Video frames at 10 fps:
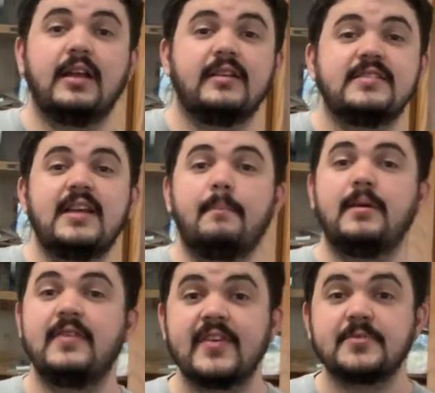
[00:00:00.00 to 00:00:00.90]
step
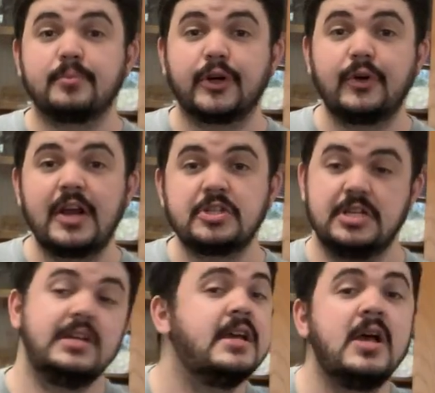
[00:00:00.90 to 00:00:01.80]
in this
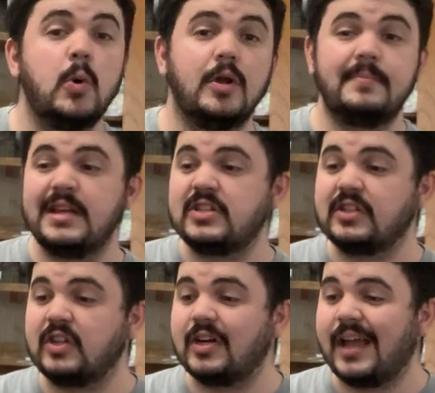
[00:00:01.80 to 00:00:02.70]
progression would be
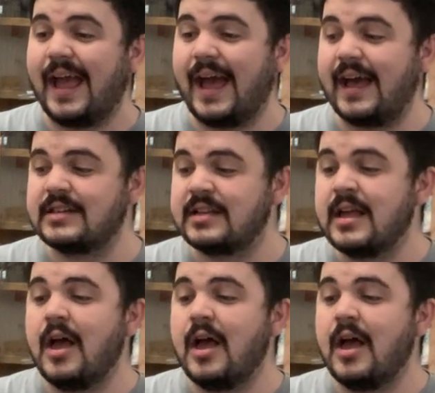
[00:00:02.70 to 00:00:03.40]
to look at,